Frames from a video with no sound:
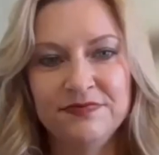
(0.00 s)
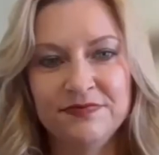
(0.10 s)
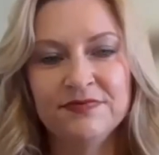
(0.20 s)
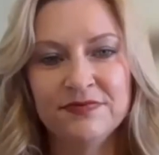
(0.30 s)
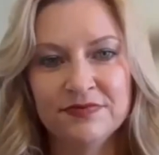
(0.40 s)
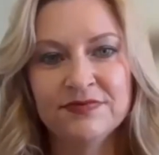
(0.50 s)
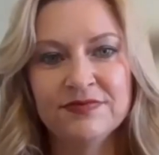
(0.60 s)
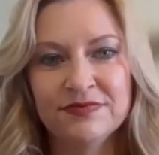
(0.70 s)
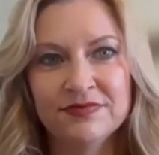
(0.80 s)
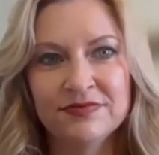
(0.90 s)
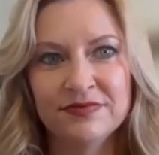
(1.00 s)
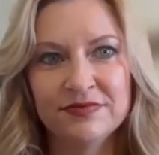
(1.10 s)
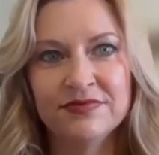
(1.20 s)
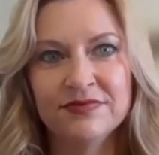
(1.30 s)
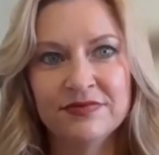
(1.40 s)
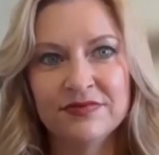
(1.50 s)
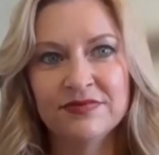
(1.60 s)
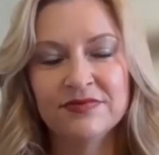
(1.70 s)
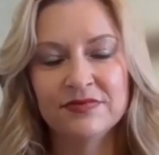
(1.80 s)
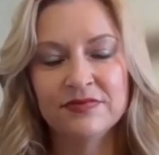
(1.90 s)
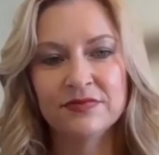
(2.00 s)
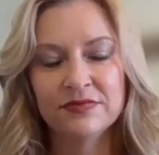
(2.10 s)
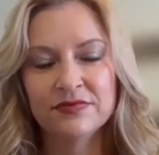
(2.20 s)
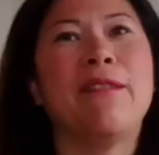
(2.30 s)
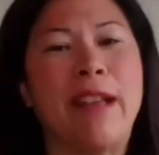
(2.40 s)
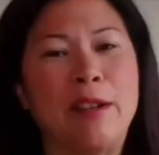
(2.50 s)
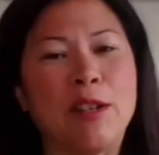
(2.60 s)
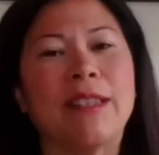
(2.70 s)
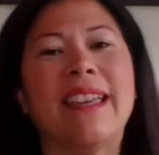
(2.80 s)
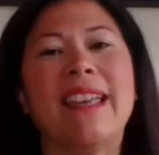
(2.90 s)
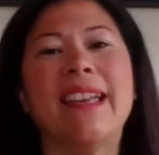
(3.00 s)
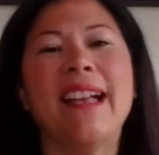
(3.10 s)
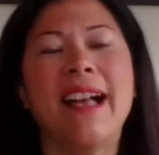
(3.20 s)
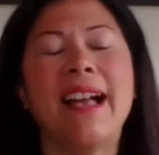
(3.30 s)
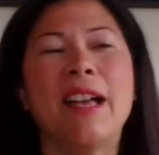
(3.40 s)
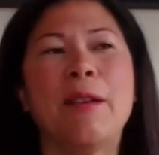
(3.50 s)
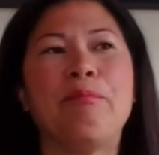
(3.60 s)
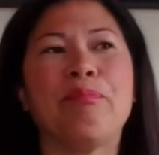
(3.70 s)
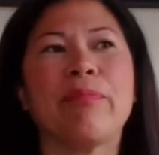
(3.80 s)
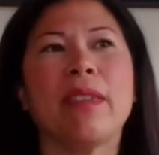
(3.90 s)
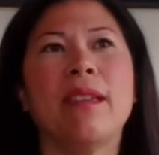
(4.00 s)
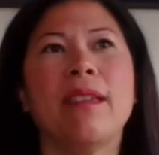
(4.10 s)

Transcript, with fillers: tool? So that was a struggle, but eventually, um,